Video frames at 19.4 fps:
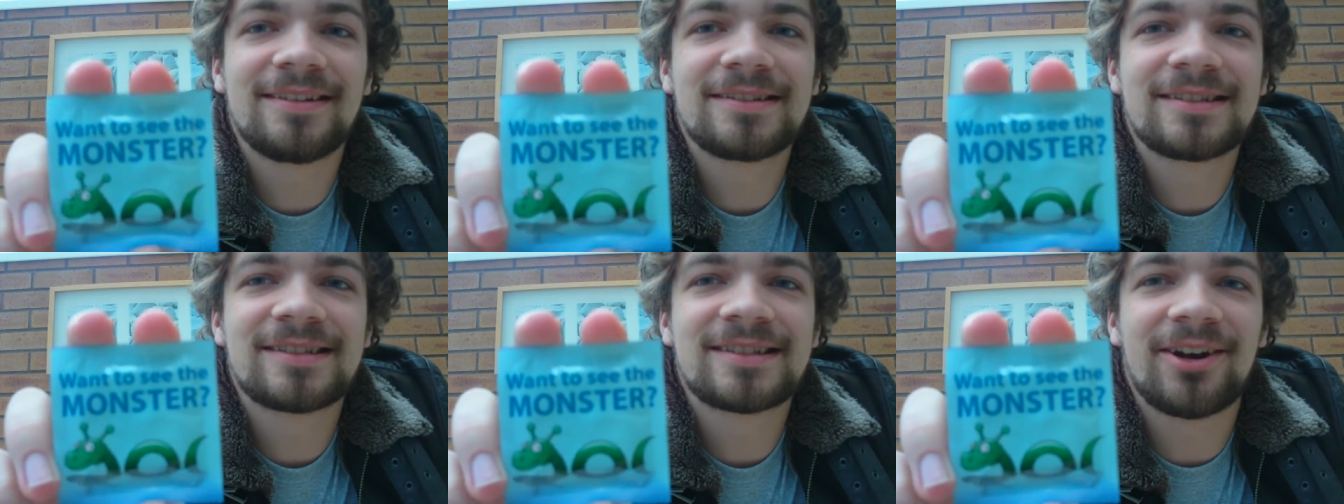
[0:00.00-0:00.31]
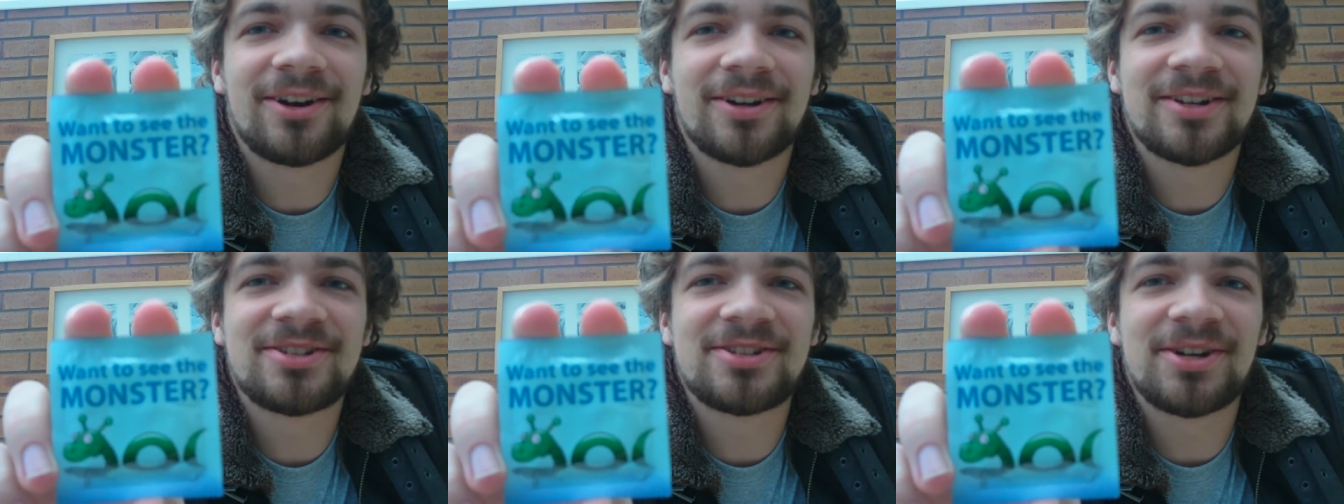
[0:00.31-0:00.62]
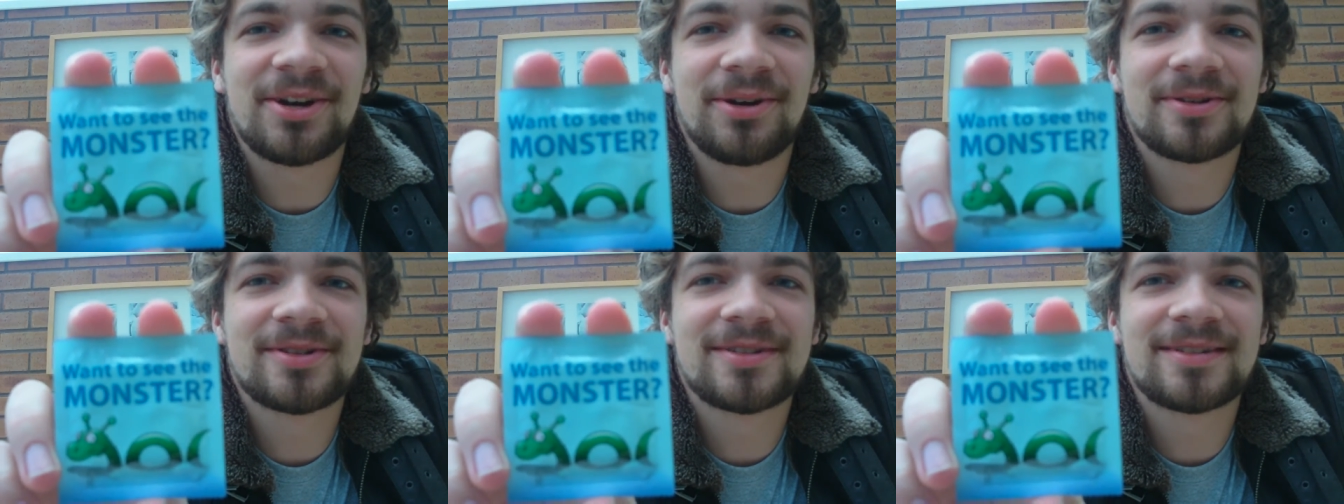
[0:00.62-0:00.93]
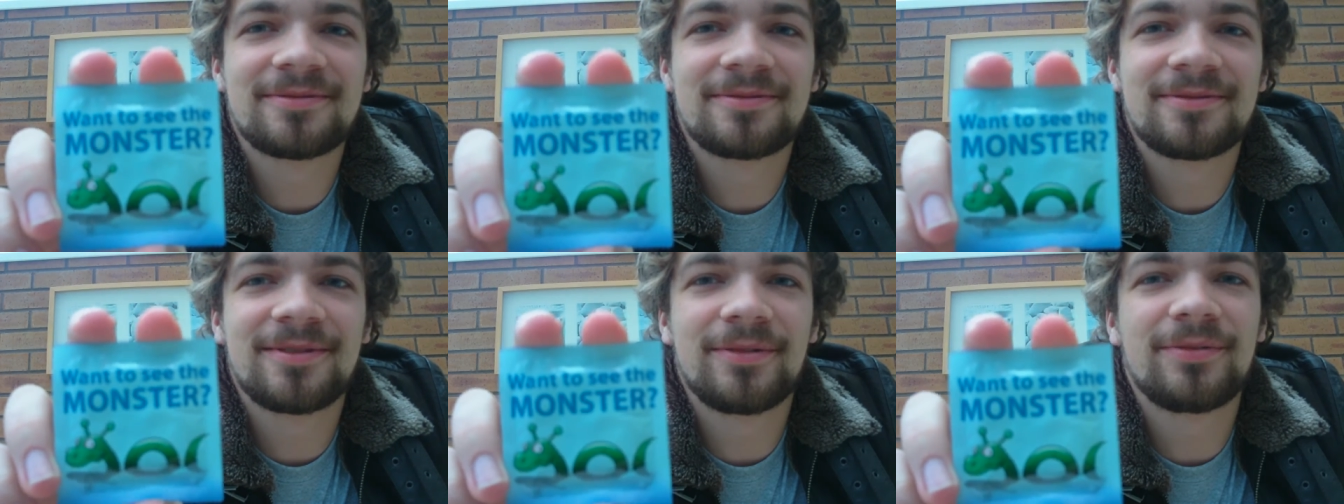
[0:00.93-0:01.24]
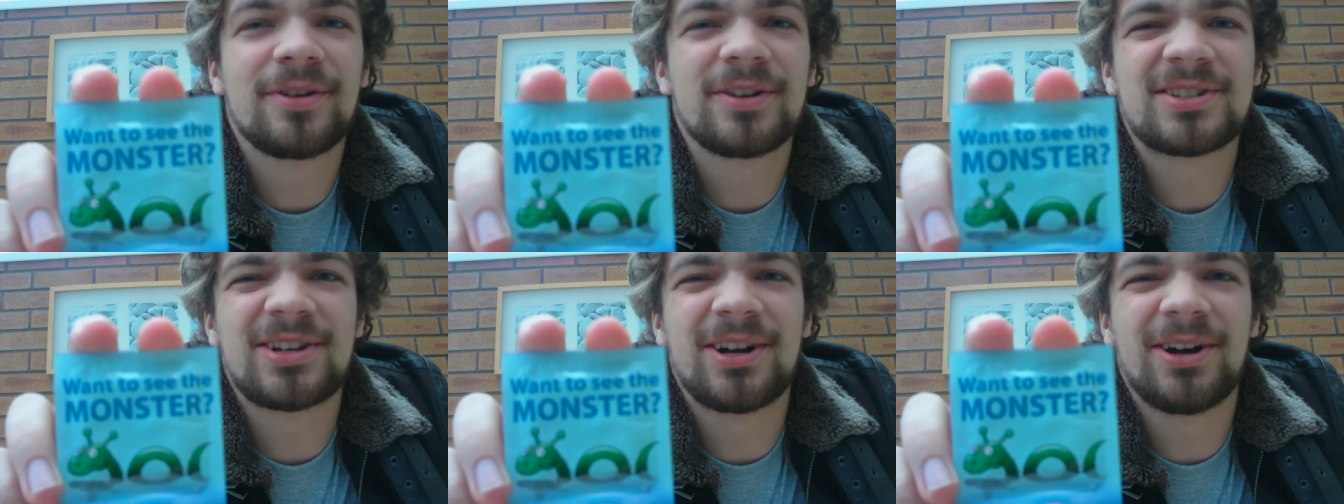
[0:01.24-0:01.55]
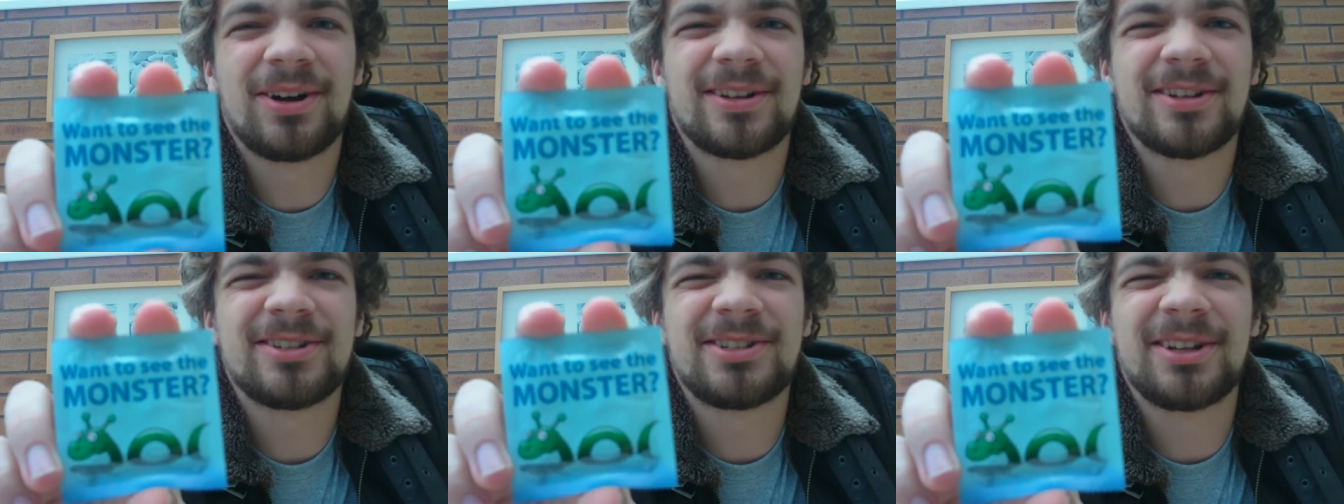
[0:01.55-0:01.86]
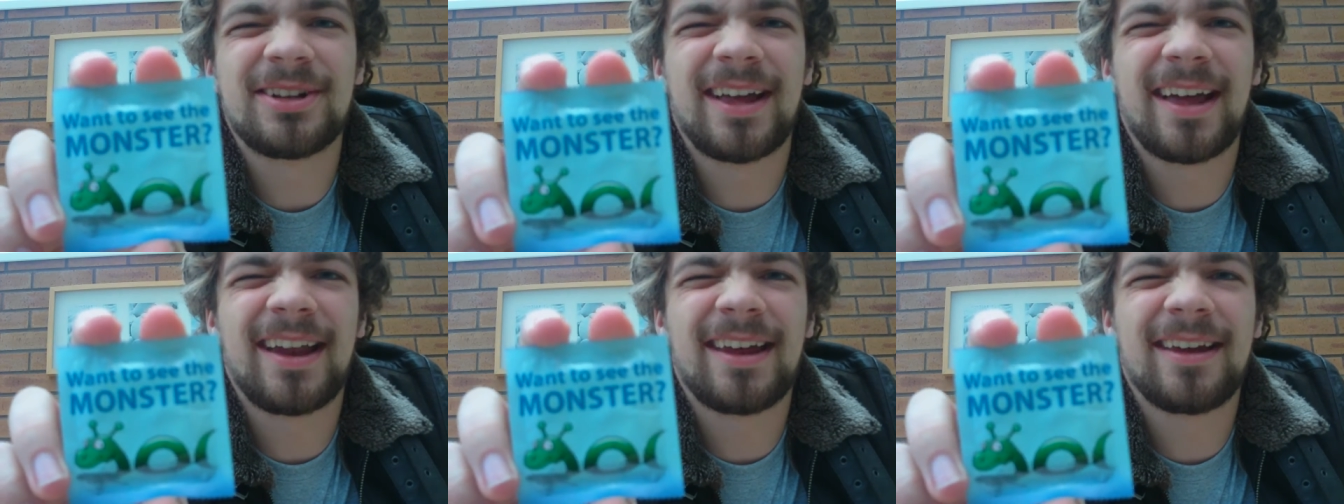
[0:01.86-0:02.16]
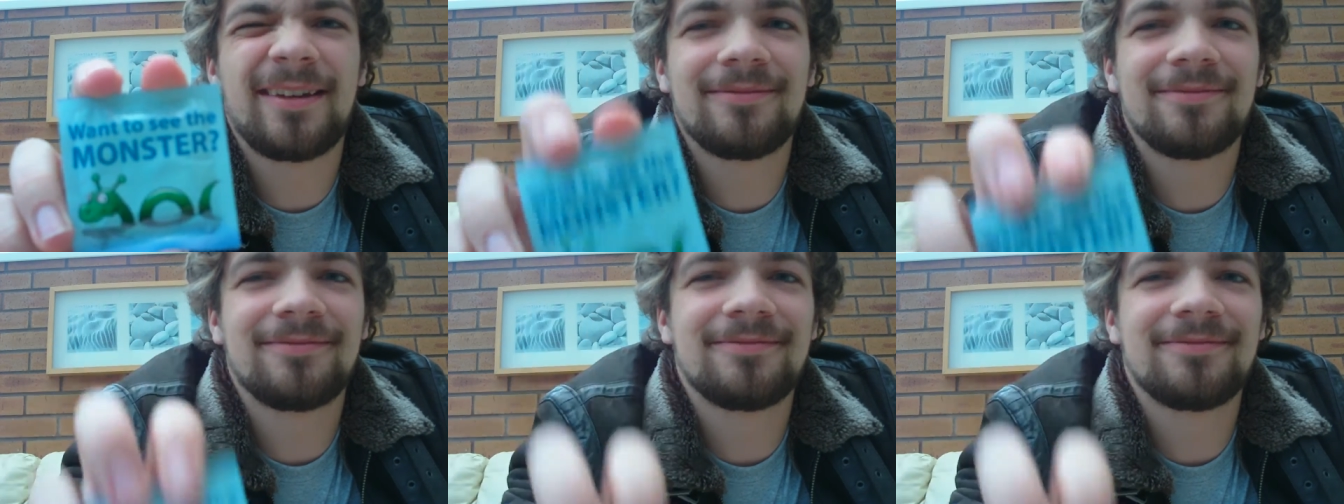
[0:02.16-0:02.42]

Scottish jokes. If you're Scottish, you'll get it.